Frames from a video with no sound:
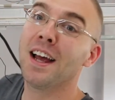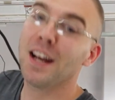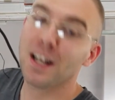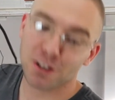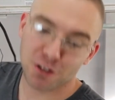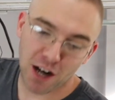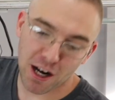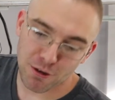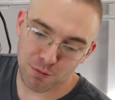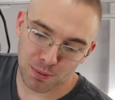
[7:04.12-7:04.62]

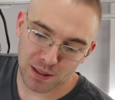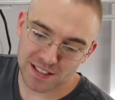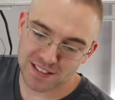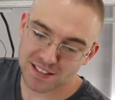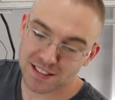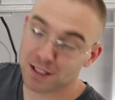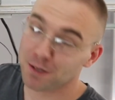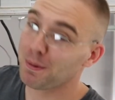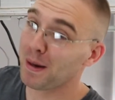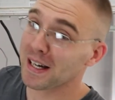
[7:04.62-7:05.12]
tried
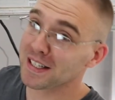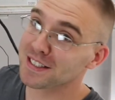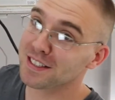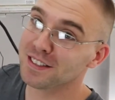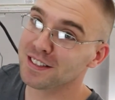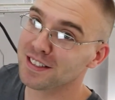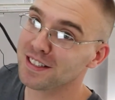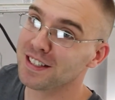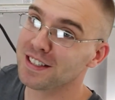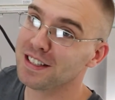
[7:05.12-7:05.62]
replacing the
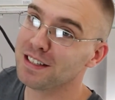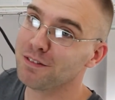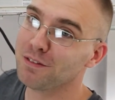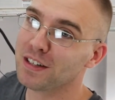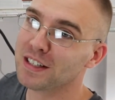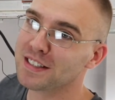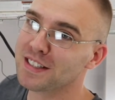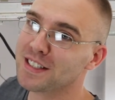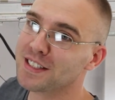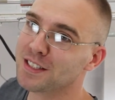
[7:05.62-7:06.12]
capacitors and it didn't
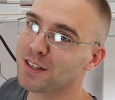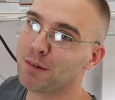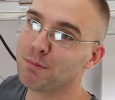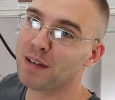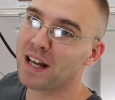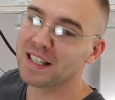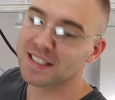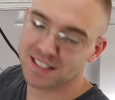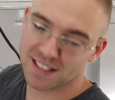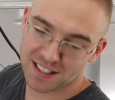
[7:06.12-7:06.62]
fix it, so I'm
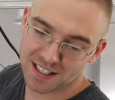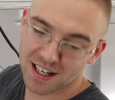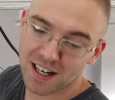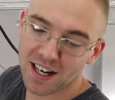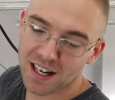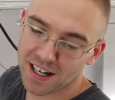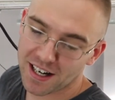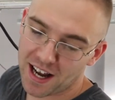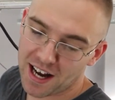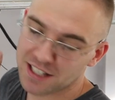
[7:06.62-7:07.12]
guessing
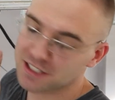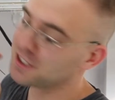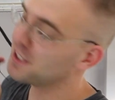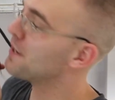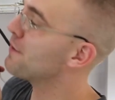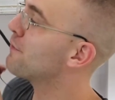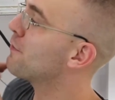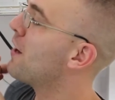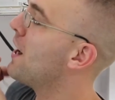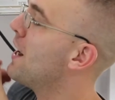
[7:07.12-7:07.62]
I actually
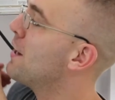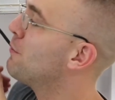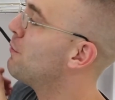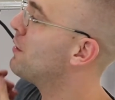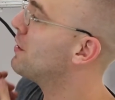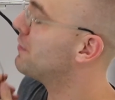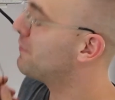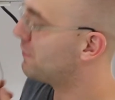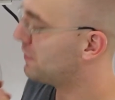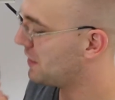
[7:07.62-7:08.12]
fried
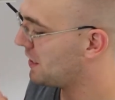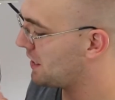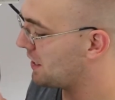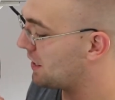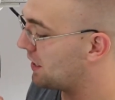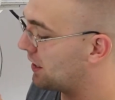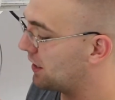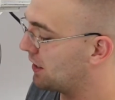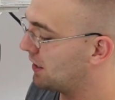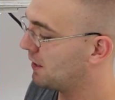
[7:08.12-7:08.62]
one of
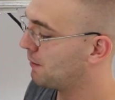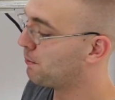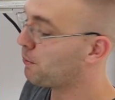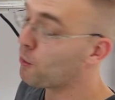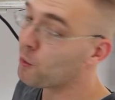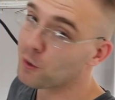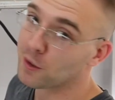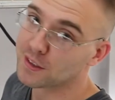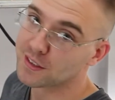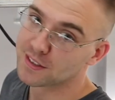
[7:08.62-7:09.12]
the
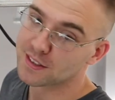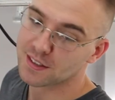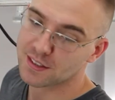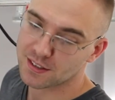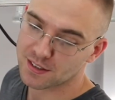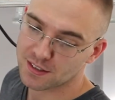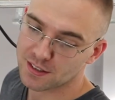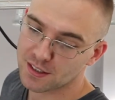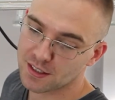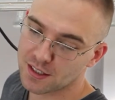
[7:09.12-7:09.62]
boards,
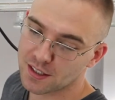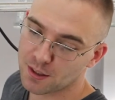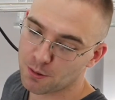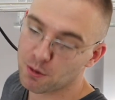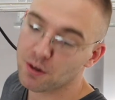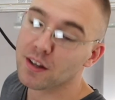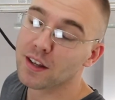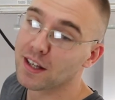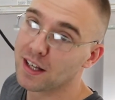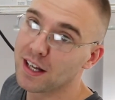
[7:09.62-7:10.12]

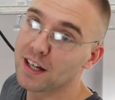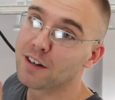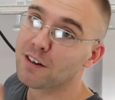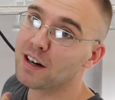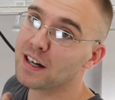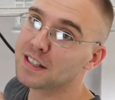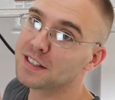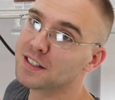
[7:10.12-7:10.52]
one of the integrated